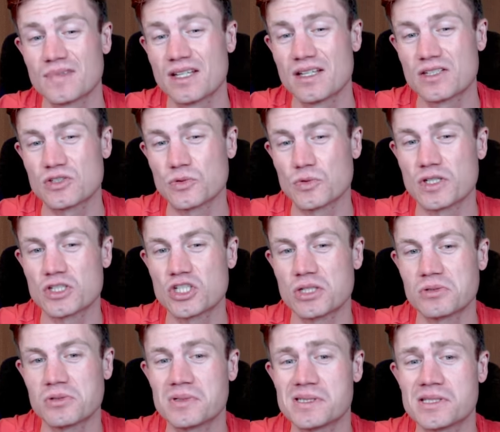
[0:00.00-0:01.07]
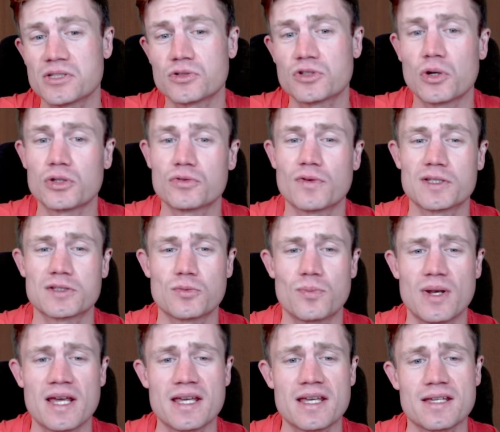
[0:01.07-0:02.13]
So in general, you don't want to
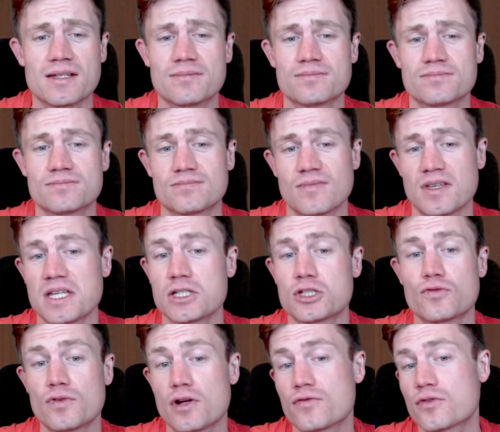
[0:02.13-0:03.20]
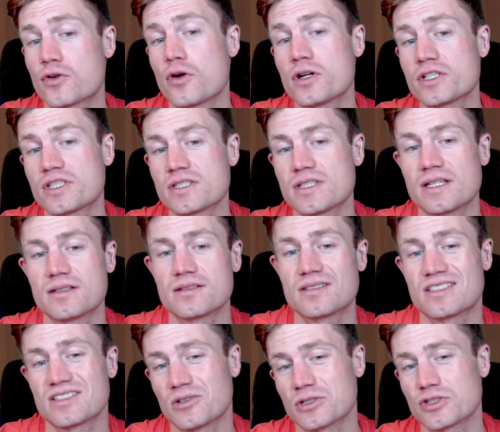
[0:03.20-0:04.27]
play h3, of course, and
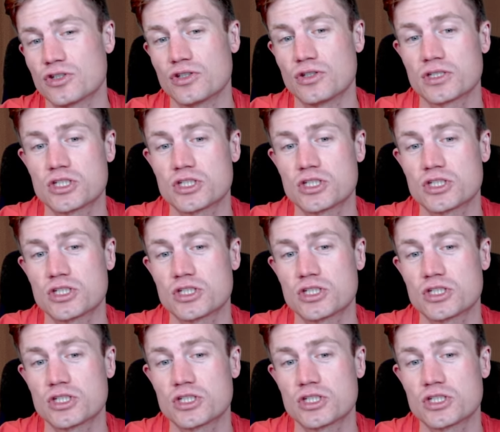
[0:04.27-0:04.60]
also not